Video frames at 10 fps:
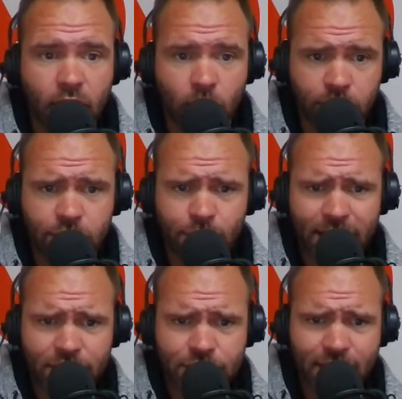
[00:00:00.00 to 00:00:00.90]
Would you
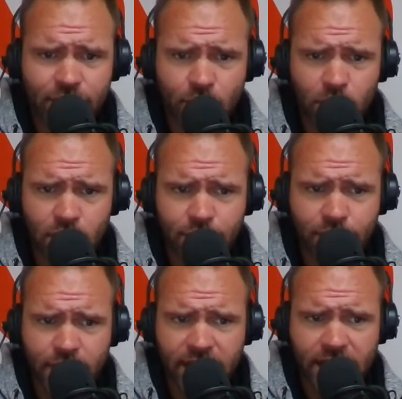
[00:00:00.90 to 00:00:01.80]
rather travel the world
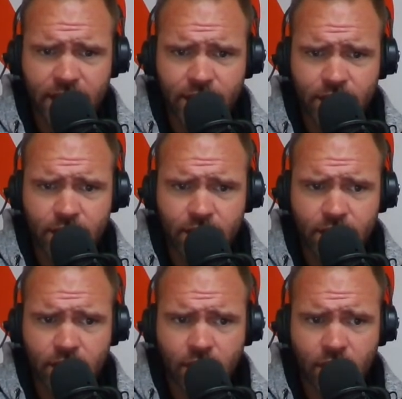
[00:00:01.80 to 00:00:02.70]
for a year,
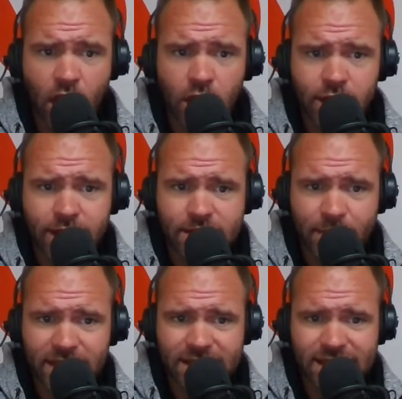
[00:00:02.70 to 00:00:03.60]
all
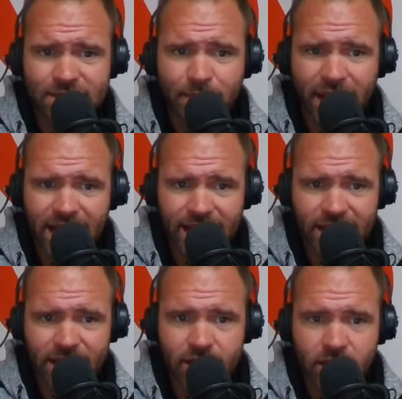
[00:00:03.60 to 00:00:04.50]
expenses paid,